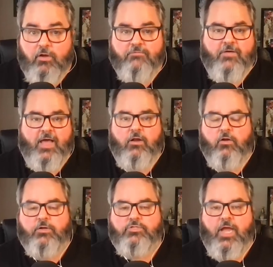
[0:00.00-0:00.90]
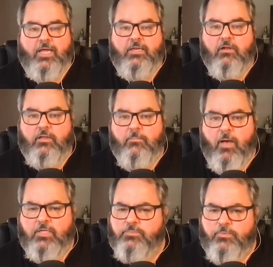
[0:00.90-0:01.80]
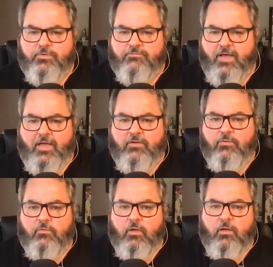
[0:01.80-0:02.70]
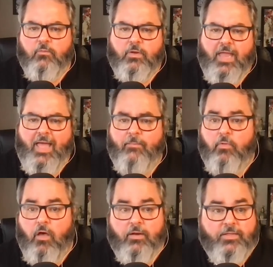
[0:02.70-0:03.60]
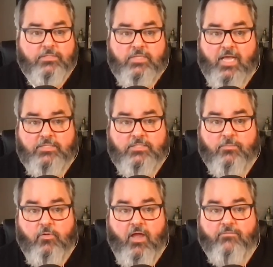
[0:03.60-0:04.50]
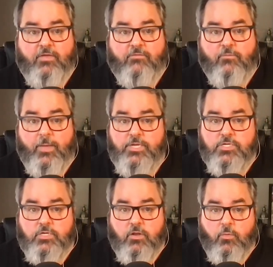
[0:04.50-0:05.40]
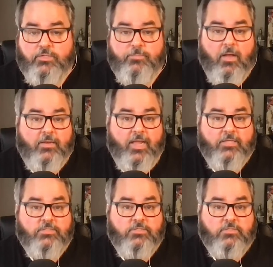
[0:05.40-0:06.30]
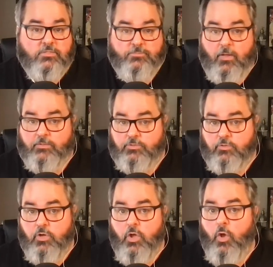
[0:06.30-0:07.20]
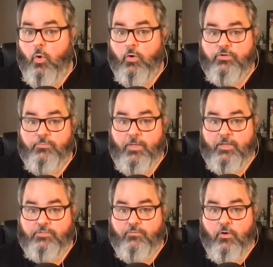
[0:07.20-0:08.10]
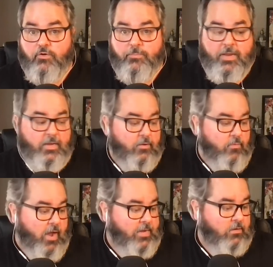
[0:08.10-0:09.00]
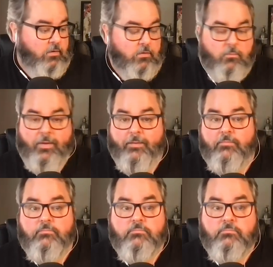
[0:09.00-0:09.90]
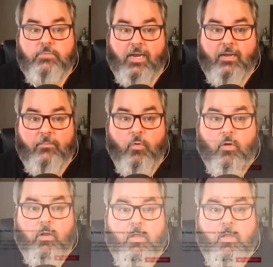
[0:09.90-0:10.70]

to find, hard to track, and nearly impossible to find uh, reliable audience size and demographic information to know which podcasts to sponsor or to pitch for earned media, right? Well, not anymore.